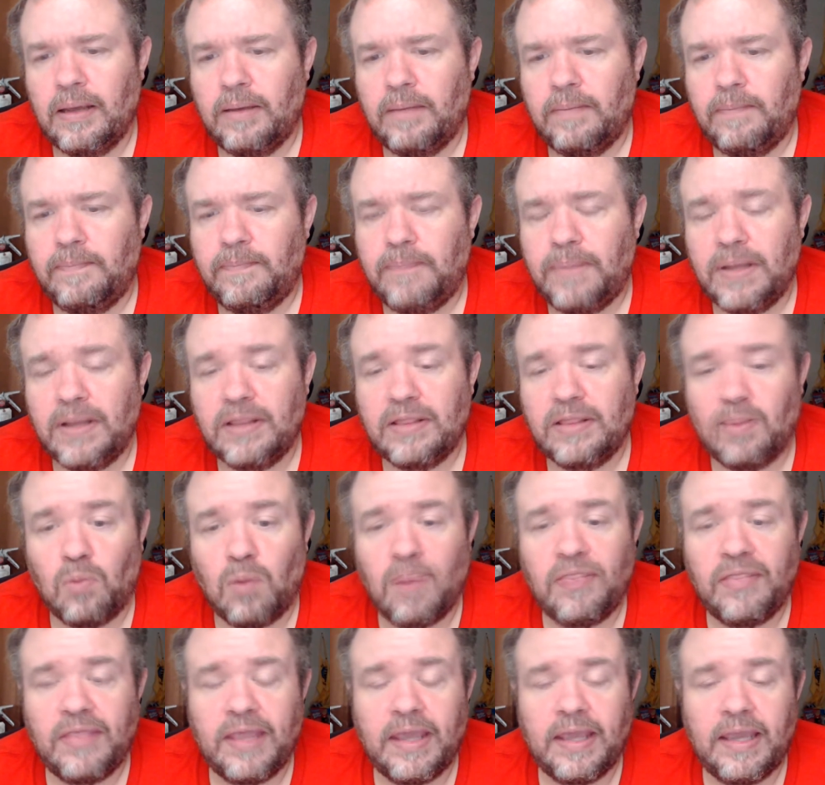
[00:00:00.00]
But the
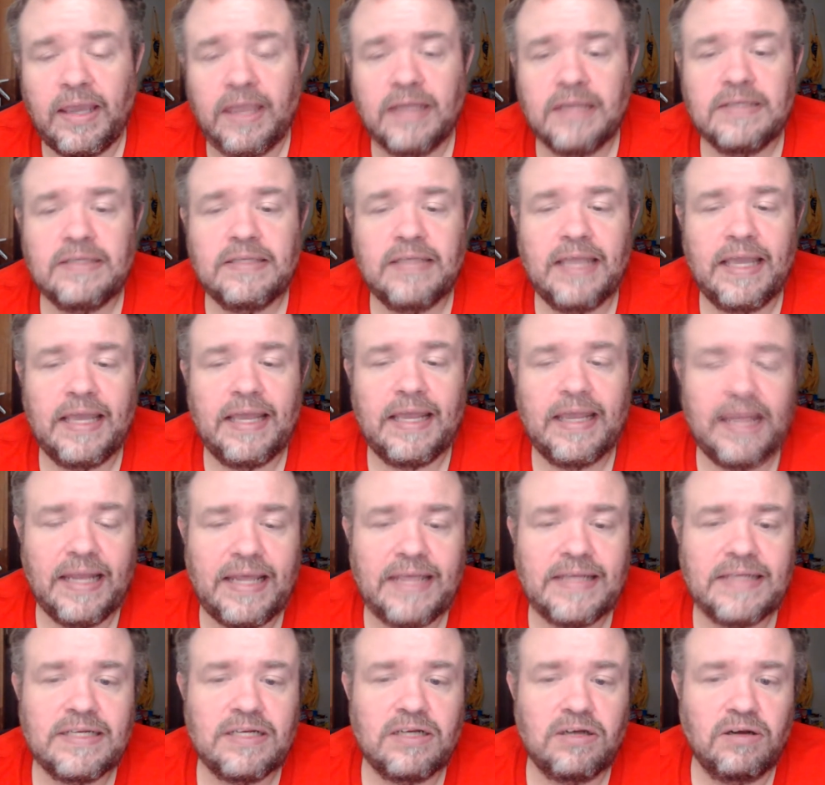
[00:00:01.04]
one thing is, they at
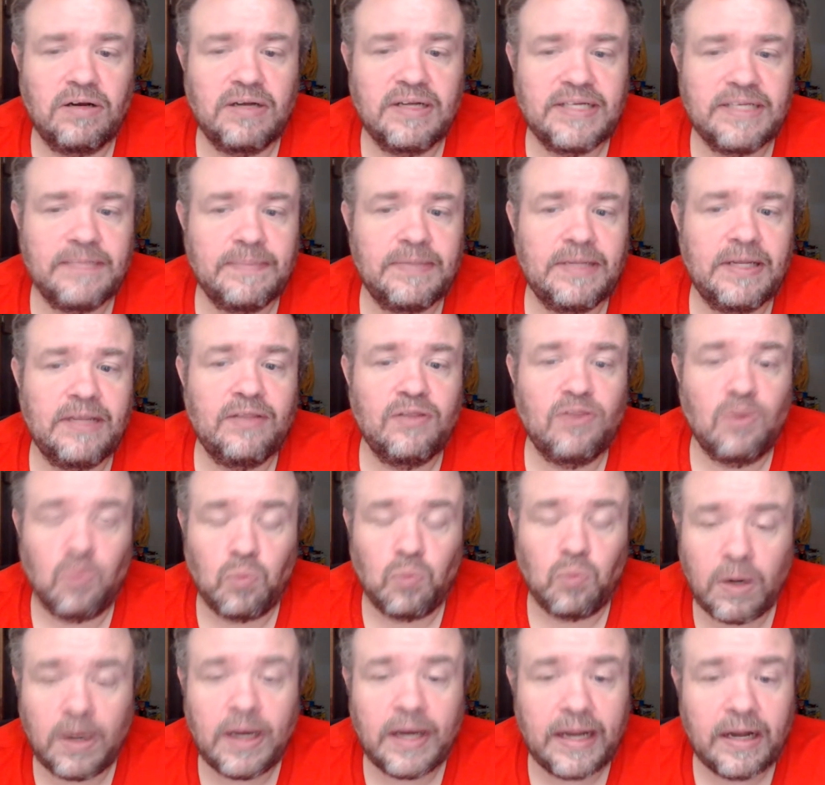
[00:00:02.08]
least are exempting the
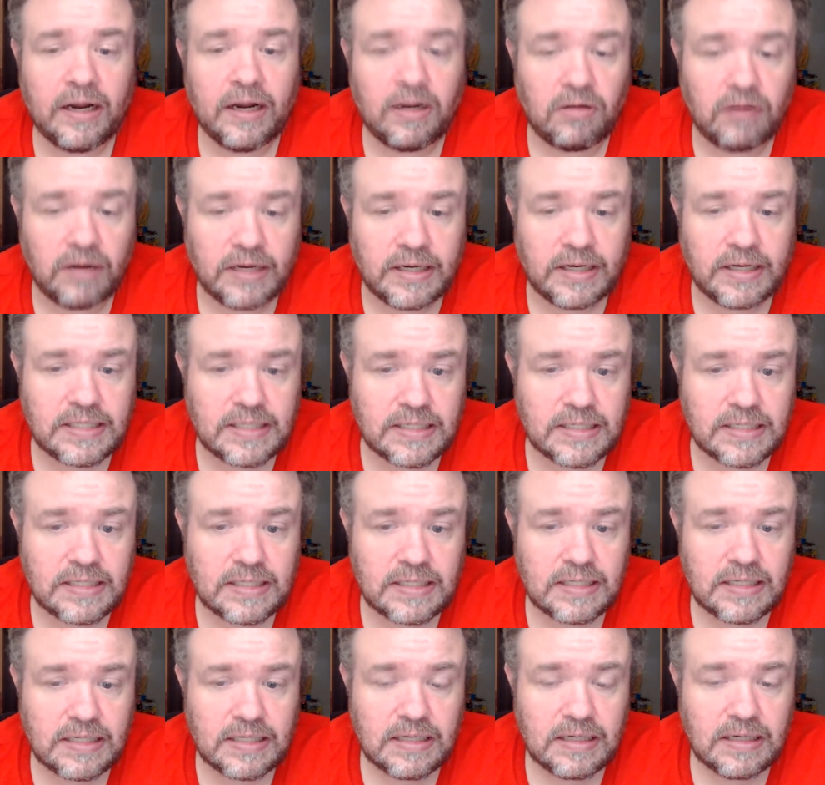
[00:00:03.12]
rent
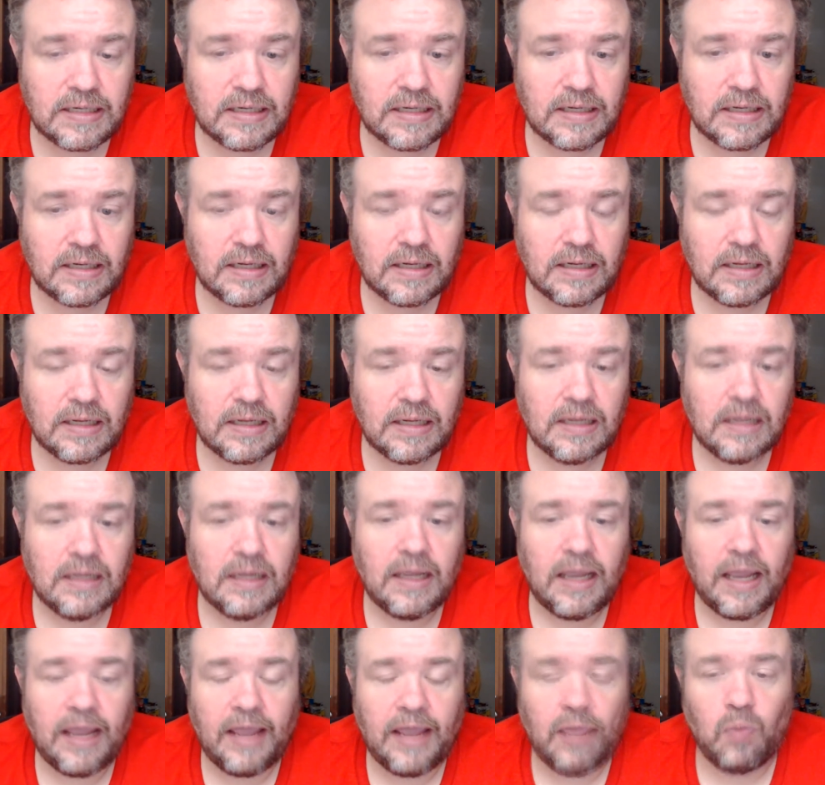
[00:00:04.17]
increases
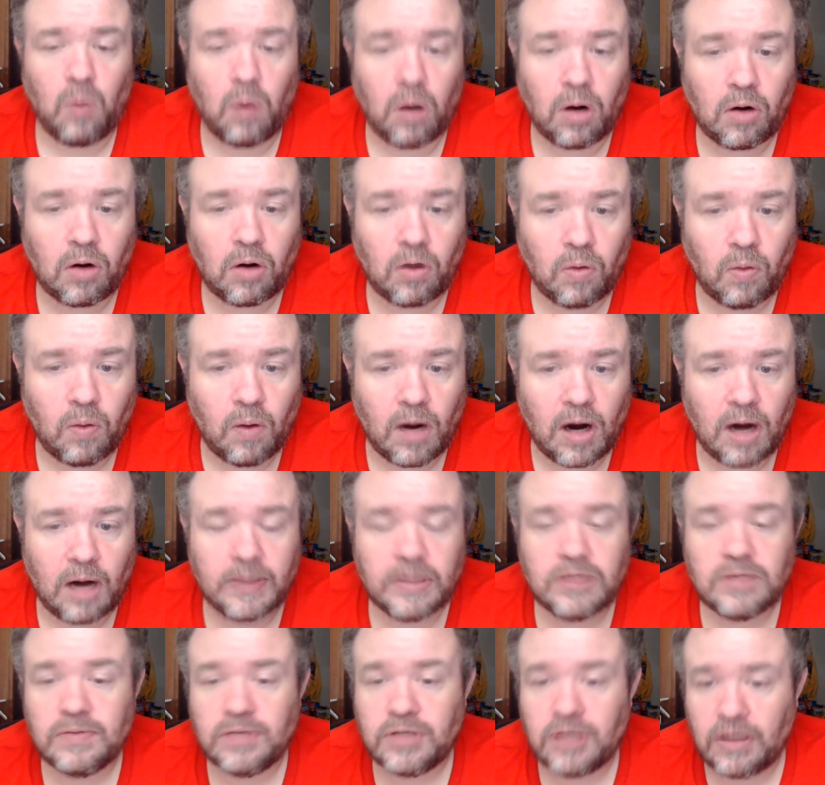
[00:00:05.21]
and the work
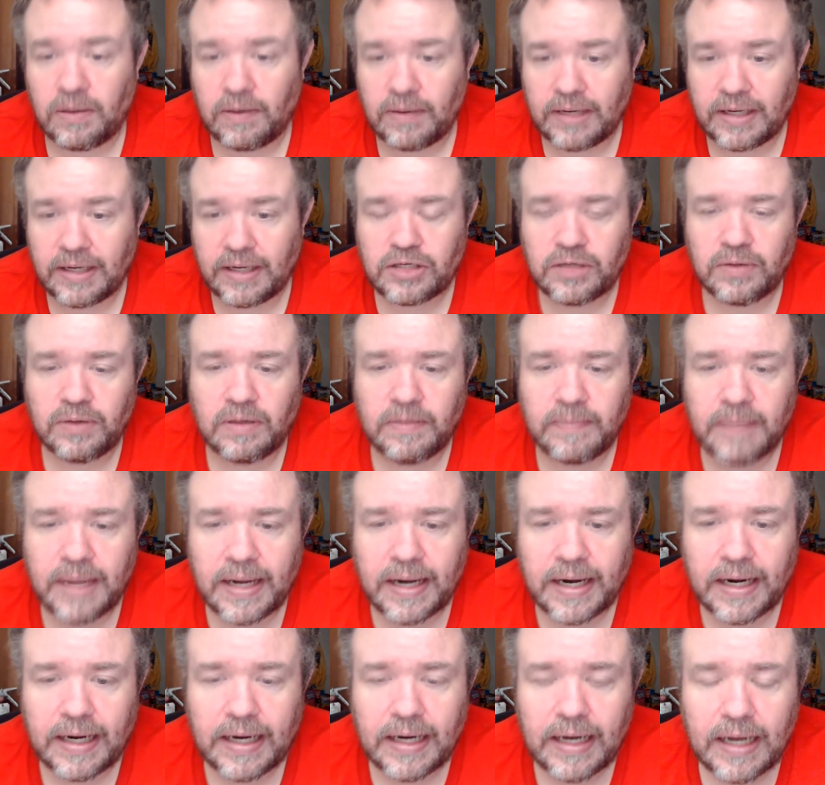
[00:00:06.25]
requirements, which I will get to in a
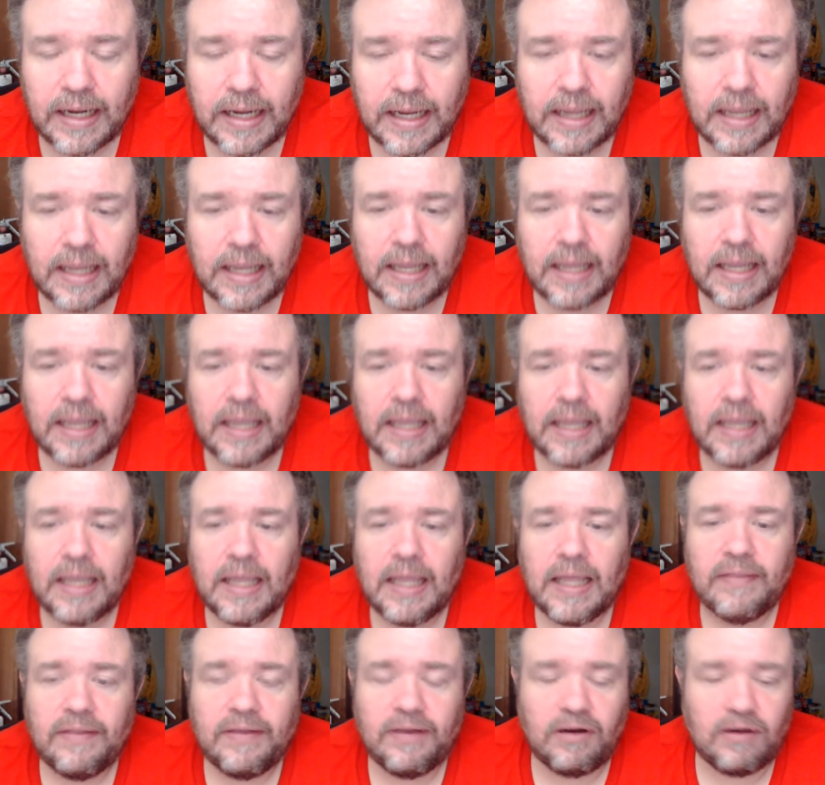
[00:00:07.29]
minute.
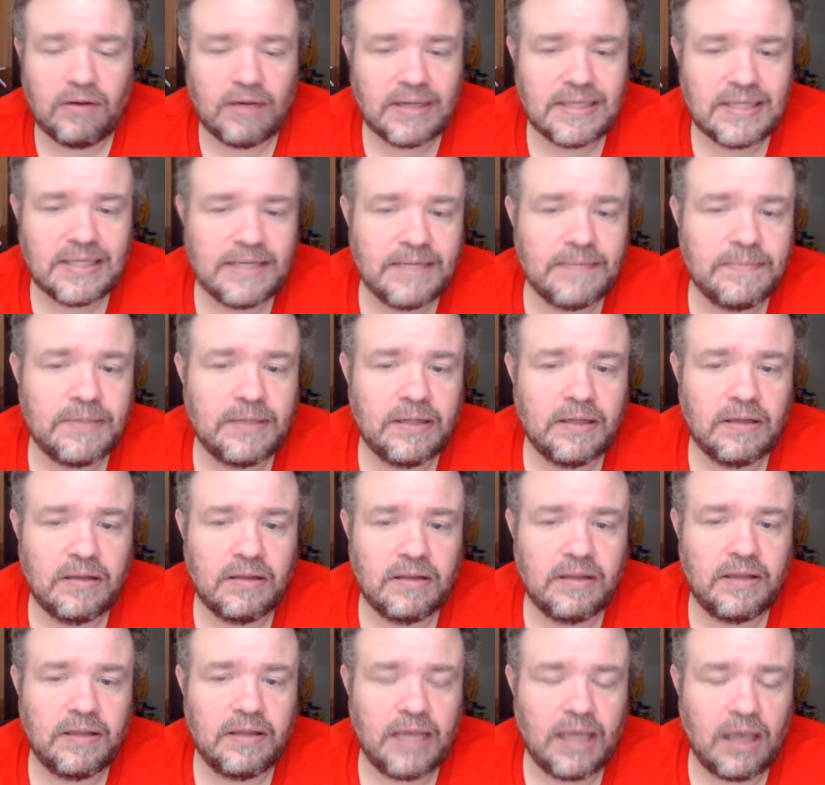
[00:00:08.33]
They are exempting
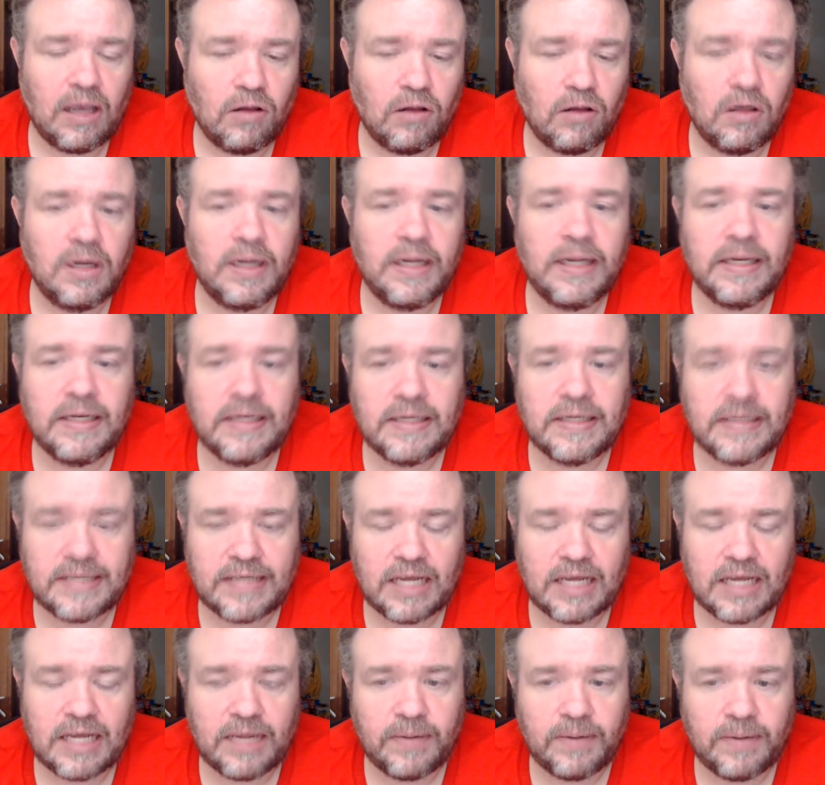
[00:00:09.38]
the elderly and
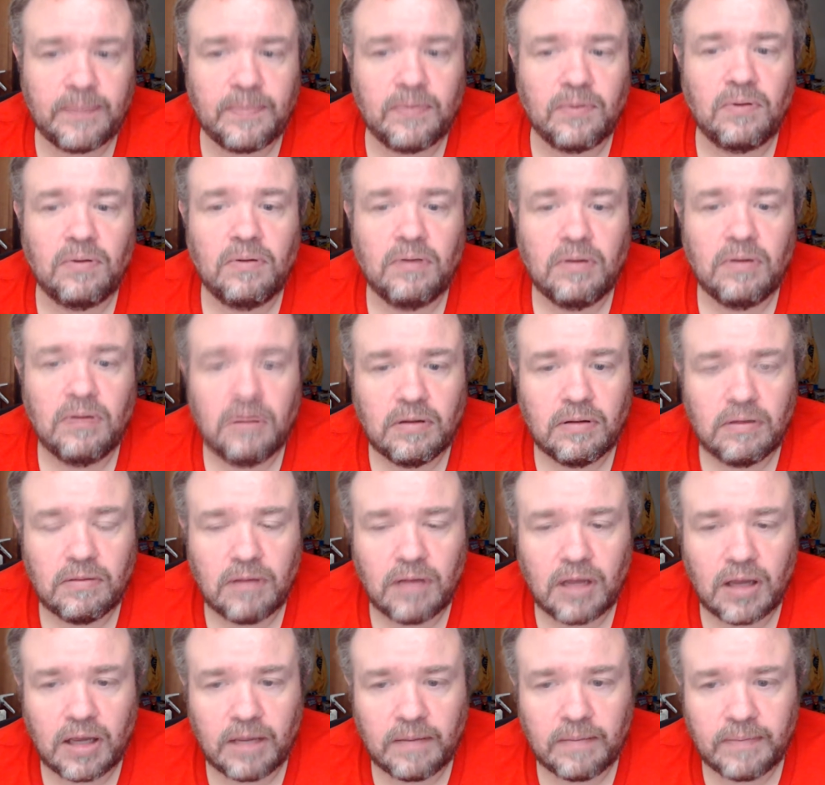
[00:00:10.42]
disabled people
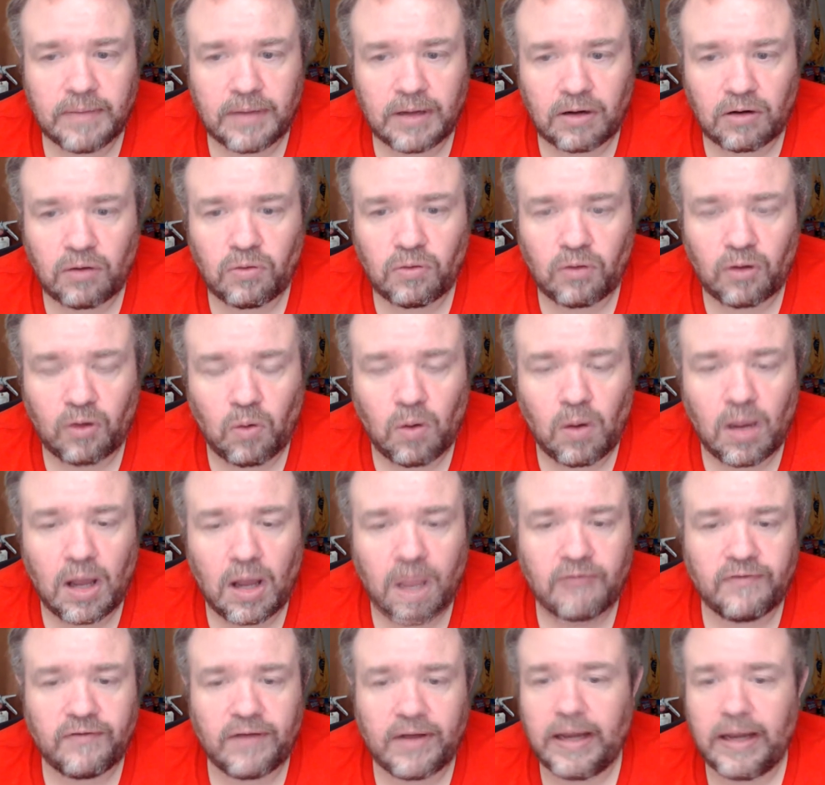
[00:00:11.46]
that
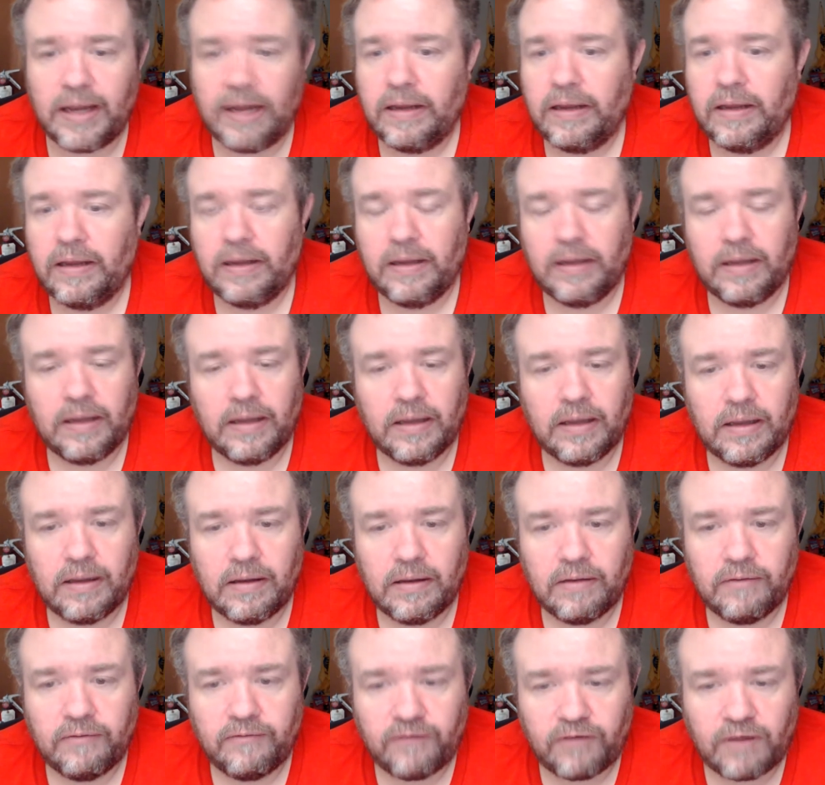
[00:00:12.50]
qualify
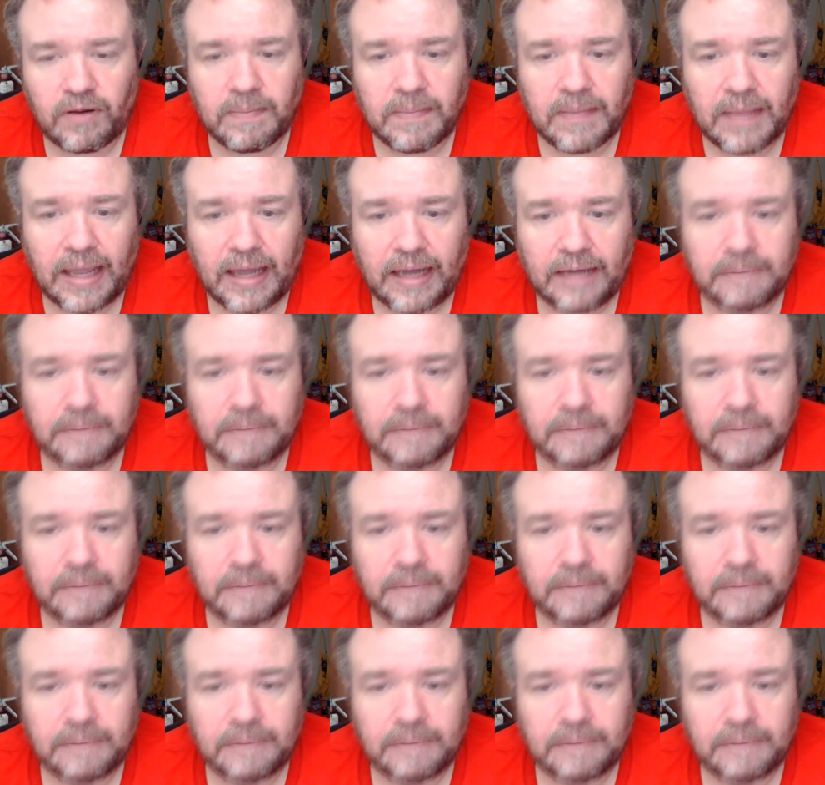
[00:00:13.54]
from that.